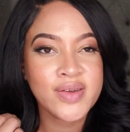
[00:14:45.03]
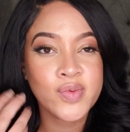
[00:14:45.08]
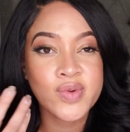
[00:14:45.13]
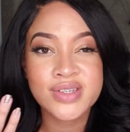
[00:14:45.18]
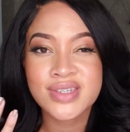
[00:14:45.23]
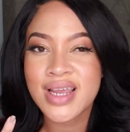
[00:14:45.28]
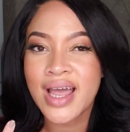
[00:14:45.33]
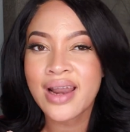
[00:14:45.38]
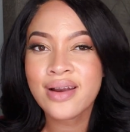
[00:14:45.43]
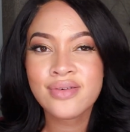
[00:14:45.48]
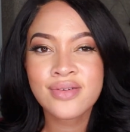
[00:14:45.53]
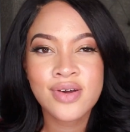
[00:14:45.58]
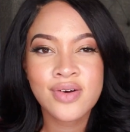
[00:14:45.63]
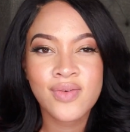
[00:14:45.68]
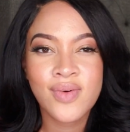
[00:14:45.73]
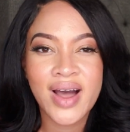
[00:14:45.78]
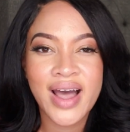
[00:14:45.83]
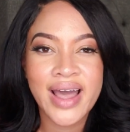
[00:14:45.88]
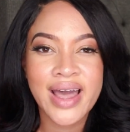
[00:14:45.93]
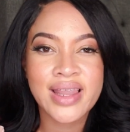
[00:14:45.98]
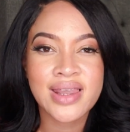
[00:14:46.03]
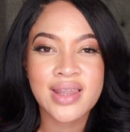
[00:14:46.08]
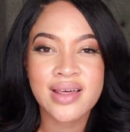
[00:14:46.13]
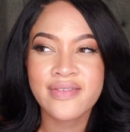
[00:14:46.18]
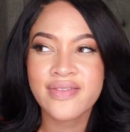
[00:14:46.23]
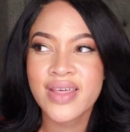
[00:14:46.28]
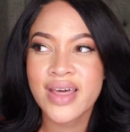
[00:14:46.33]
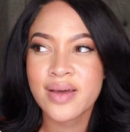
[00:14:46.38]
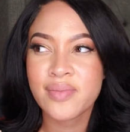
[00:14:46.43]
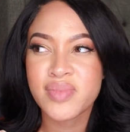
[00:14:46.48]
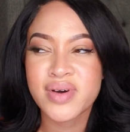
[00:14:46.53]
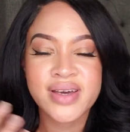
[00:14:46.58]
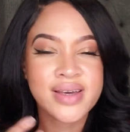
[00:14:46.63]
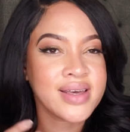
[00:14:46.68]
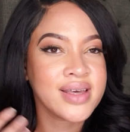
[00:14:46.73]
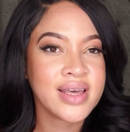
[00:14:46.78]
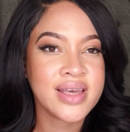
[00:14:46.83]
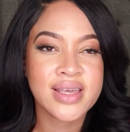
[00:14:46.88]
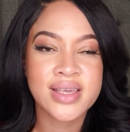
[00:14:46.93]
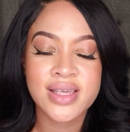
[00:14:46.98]
which I don't know why I love that, but
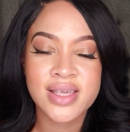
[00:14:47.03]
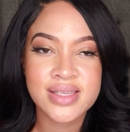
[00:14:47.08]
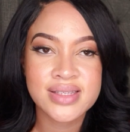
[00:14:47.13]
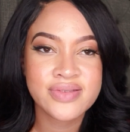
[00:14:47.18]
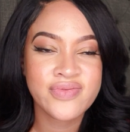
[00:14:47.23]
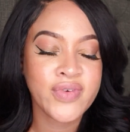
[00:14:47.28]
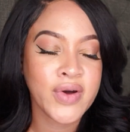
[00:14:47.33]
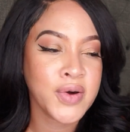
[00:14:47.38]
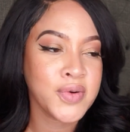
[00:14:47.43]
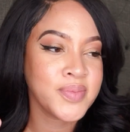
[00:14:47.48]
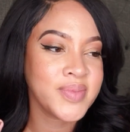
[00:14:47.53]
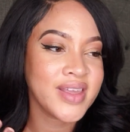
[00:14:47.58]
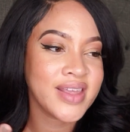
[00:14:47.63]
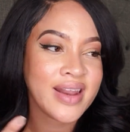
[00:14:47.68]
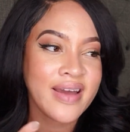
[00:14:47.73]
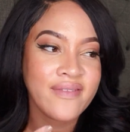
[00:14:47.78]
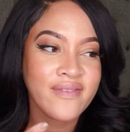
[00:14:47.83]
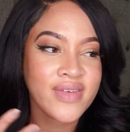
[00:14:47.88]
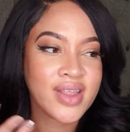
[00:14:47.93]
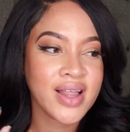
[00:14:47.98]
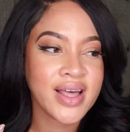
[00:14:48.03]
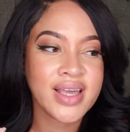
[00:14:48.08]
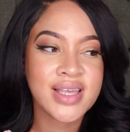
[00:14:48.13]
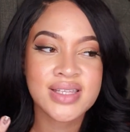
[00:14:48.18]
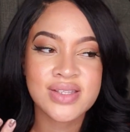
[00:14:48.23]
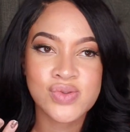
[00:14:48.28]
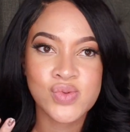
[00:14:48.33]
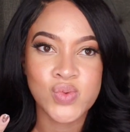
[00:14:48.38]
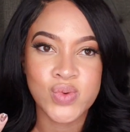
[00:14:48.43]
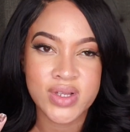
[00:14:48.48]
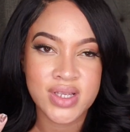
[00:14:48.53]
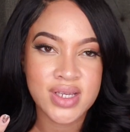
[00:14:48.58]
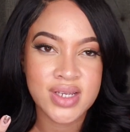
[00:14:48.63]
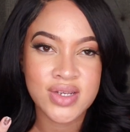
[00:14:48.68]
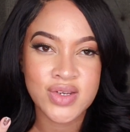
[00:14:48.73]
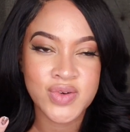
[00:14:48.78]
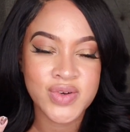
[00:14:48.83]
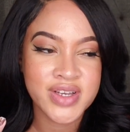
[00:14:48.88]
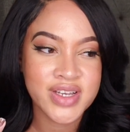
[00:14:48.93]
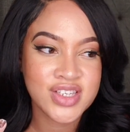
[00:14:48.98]
it gets foamy and I feel like it's really
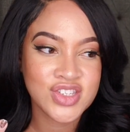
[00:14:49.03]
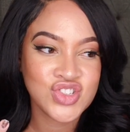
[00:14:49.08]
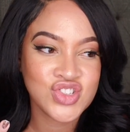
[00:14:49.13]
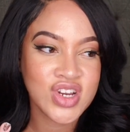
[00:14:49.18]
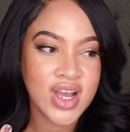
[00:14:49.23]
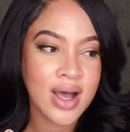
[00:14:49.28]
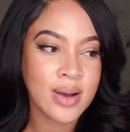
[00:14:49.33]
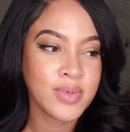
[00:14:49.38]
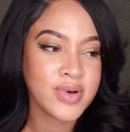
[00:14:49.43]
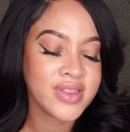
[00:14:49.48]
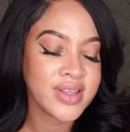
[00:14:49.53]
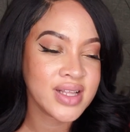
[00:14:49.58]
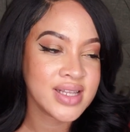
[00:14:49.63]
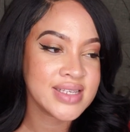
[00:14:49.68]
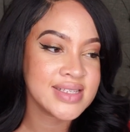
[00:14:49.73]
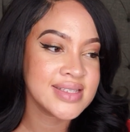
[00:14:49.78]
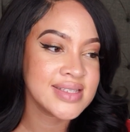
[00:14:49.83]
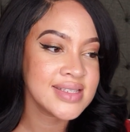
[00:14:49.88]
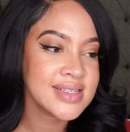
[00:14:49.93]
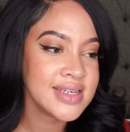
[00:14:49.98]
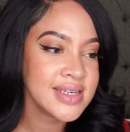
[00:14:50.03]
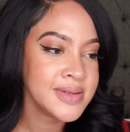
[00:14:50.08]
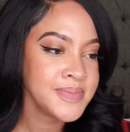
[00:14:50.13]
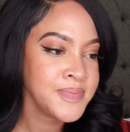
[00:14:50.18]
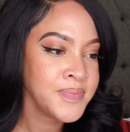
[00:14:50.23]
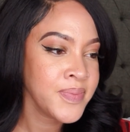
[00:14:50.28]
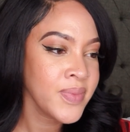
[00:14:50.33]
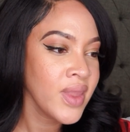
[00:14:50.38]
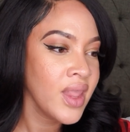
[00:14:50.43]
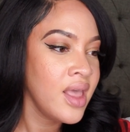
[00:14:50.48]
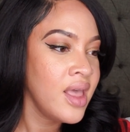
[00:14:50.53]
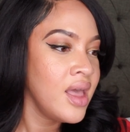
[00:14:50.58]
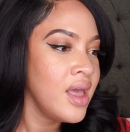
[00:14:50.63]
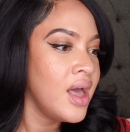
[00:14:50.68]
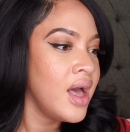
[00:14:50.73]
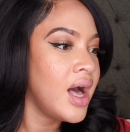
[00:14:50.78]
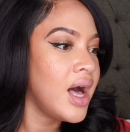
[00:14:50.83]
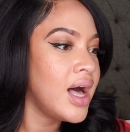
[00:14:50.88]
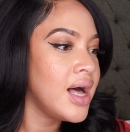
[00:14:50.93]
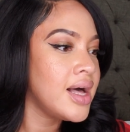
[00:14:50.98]
doing its job with cleansing.
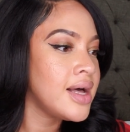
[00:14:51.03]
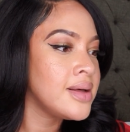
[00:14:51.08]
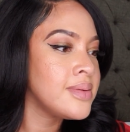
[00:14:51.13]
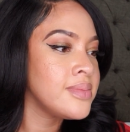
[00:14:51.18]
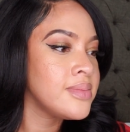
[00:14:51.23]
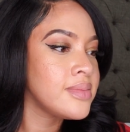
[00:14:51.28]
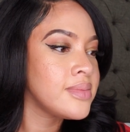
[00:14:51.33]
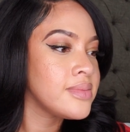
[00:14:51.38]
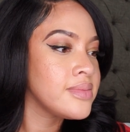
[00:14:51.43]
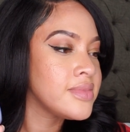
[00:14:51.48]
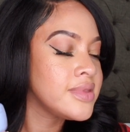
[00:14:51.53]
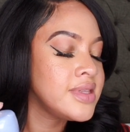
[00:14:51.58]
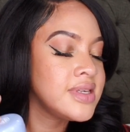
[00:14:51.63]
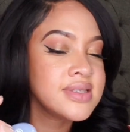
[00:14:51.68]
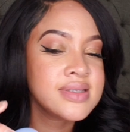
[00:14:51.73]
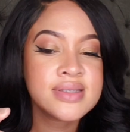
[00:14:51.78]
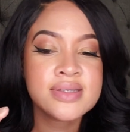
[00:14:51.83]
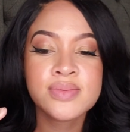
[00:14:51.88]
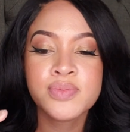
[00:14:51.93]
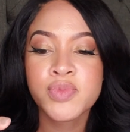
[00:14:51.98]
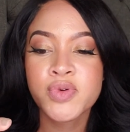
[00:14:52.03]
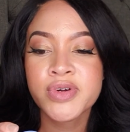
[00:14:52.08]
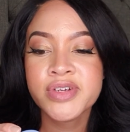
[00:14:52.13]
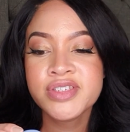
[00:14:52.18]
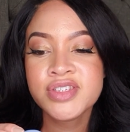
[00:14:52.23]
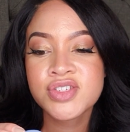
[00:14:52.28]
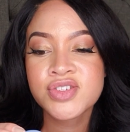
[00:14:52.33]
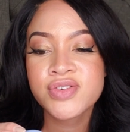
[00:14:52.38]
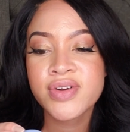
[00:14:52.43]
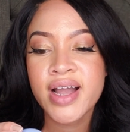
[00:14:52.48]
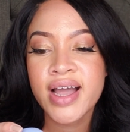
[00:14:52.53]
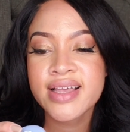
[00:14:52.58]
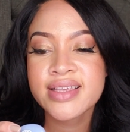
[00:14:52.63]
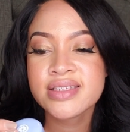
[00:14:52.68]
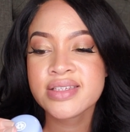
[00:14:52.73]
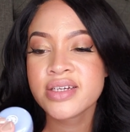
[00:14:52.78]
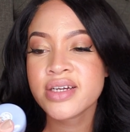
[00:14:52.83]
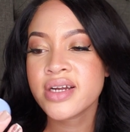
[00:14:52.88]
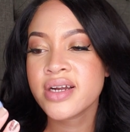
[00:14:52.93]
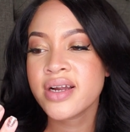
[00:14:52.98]
This
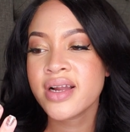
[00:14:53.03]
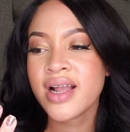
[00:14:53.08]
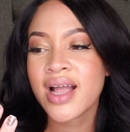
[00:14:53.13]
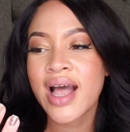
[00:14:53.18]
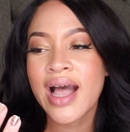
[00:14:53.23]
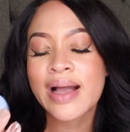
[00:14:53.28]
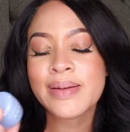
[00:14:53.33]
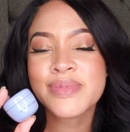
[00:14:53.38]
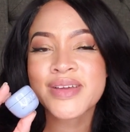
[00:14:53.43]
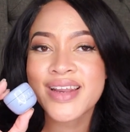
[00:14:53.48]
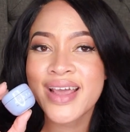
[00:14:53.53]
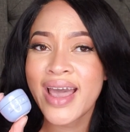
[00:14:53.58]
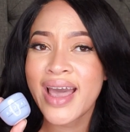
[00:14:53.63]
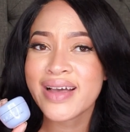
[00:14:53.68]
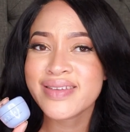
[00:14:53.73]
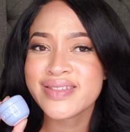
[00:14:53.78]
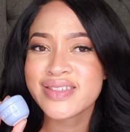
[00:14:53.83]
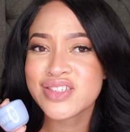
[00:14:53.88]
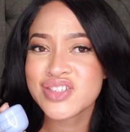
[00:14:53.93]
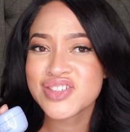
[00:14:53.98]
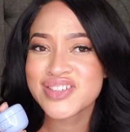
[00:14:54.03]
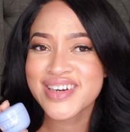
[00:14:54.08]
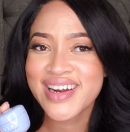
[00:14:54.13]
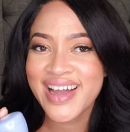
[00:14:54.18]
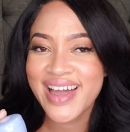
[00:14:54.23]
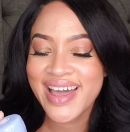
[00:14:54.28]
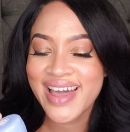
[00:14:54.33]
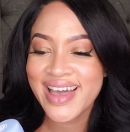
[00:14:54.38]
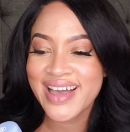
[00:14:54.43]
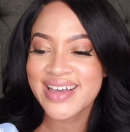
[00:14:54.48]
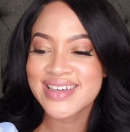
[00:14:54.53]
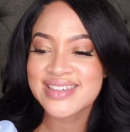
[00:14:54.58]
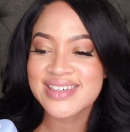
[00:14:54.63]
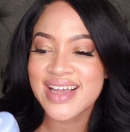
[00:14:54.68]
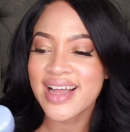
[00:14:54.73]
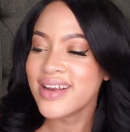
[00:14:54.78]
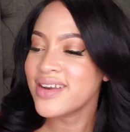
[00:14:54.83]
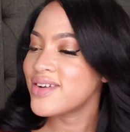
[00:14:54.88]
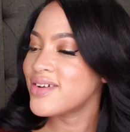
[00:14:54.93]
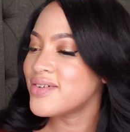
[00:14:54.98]
moisturizer, I'm gonna have to trash.
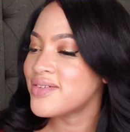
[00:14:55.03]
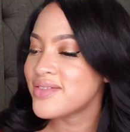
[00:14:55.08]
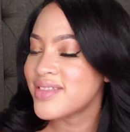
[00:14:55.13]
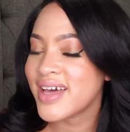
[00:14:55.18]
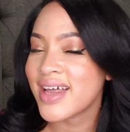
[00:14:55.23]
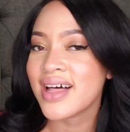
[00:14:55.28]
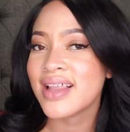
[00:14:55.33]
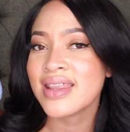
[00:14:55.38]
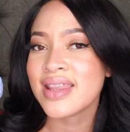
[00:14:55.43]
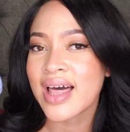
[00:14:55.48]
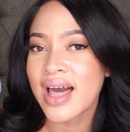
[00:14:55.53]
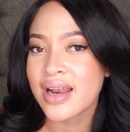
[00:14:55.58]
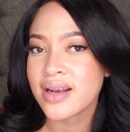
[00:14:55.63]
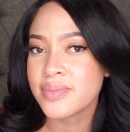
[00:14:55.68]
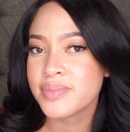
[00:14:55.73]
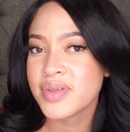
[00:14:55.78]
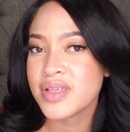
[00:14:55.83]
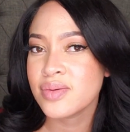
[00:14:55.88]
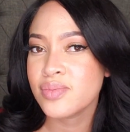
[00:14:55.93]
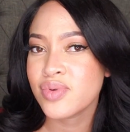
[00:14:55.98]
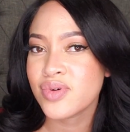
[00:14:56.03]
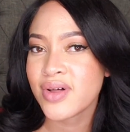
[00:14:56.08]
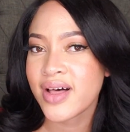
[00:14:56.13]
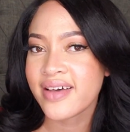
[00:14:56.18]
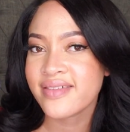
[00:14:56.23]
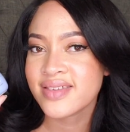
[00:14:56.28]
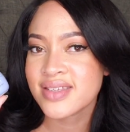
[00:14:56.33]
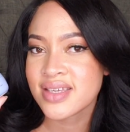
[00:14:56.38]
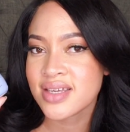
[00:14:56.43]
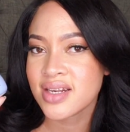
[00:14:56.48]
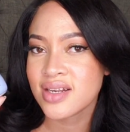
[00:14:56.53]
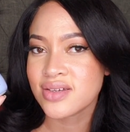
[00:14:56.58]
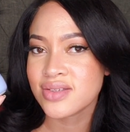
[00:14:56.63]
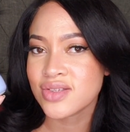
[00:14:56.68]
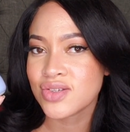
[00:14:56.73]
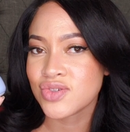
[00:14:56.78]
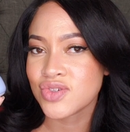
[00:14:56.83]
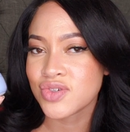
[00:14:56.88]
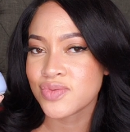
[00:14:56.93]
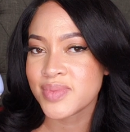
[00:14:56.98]
I know that a lot of people I've seen on
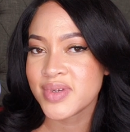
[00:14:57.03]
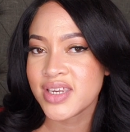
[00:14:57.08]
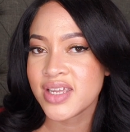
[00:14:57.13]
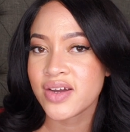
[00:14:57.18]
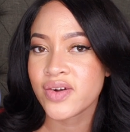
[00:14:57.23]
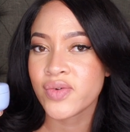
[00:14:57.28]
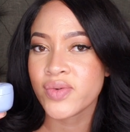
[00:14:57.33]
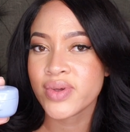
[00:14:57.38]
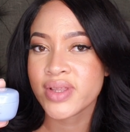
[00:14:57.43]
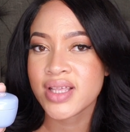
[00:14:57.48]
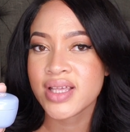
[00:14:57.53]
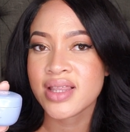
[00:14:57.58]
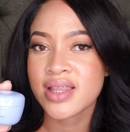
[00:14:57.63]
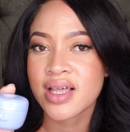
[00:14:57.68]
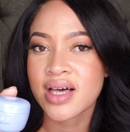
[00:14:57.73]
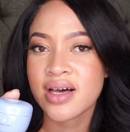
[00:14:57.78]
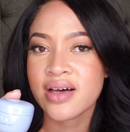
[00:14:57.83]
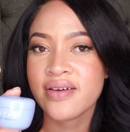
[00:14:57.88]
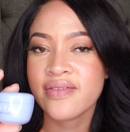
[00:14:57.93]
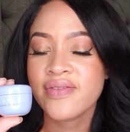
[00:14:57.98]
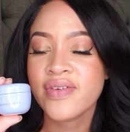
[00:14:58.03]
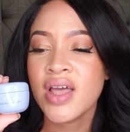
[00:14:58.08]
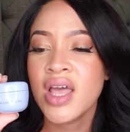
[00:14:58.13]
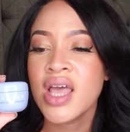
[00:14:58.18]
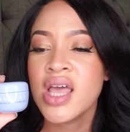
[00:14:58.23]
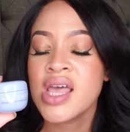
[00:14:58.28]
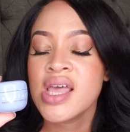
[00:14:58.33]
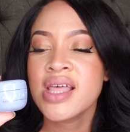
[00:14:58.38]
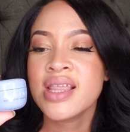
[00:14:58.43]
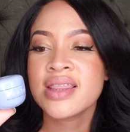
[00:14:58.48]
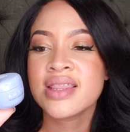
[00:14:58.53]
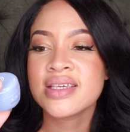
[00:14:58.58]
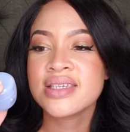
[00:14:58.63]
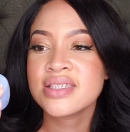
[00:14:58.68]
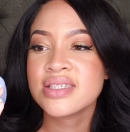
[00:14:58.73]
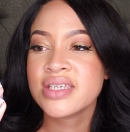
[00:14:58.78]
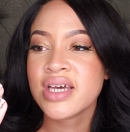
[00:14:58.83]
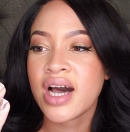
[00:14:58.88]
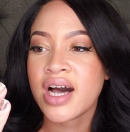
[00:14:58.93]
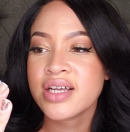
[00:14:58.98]
social media really love
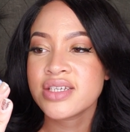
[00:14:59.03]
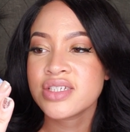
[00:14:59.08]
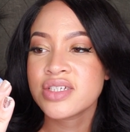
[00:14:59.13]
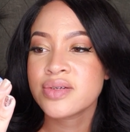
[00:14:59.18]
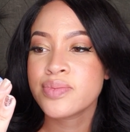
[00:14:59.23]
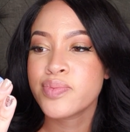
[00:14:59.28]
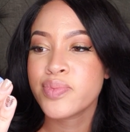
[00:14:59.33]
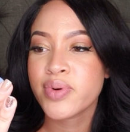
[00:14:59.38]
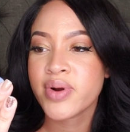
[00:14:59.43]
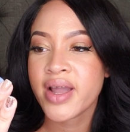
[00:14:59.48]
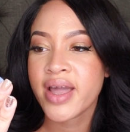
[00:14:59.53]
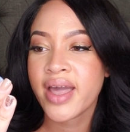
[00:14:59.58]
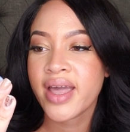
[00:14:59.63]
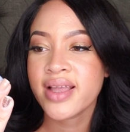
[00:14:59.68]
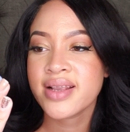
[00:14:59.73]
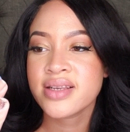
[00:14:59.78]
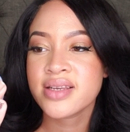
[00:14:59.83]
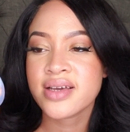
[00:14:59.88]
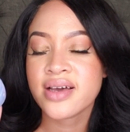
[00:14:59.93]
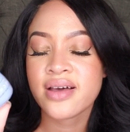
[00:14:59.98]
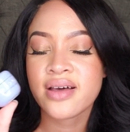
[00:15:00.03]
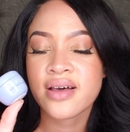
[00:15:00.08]
this Tatcha brand,